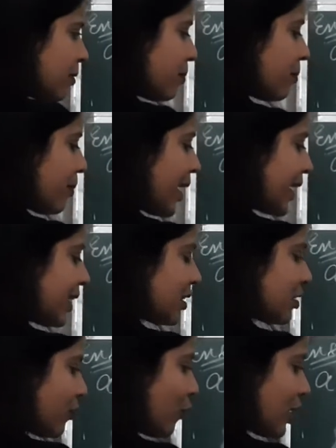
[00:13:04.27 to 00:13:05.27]

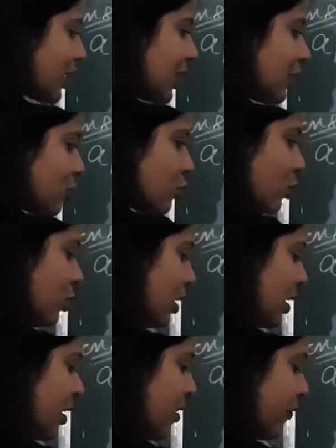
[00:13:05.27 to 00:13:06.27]
minus 42,
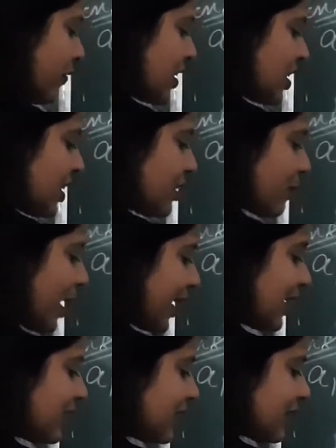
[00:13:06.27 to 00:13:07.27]
which is
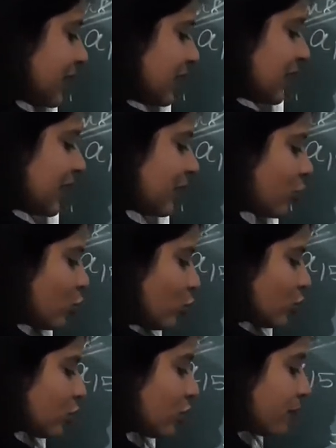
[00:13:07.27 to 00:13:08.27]
minus
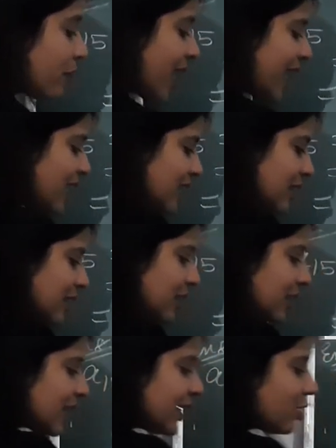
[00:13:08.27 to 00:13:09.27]
32. So minus
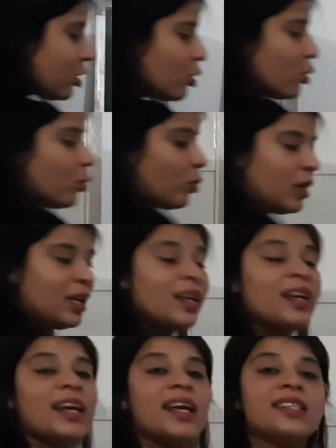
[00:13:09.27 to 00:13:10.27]
32
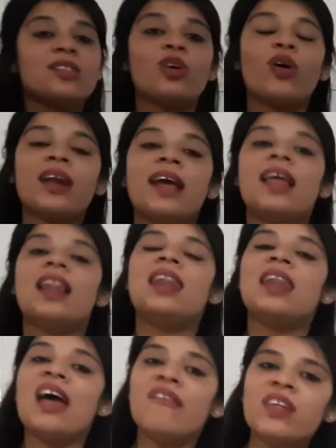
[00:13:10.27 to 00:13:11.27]
is your
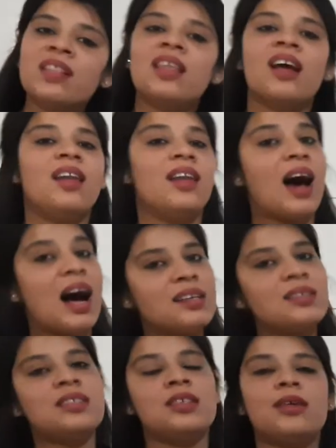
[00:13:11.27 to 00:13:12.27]
11th
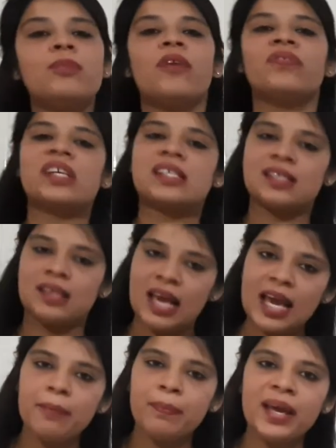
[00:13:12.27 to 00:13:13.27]
last term of this
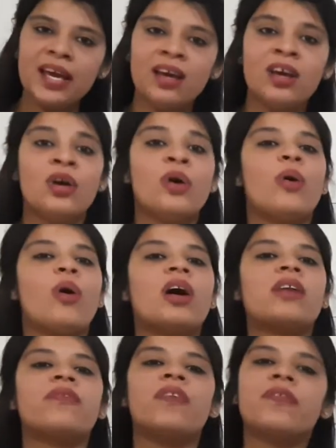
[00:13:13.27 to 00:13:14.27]
AP, or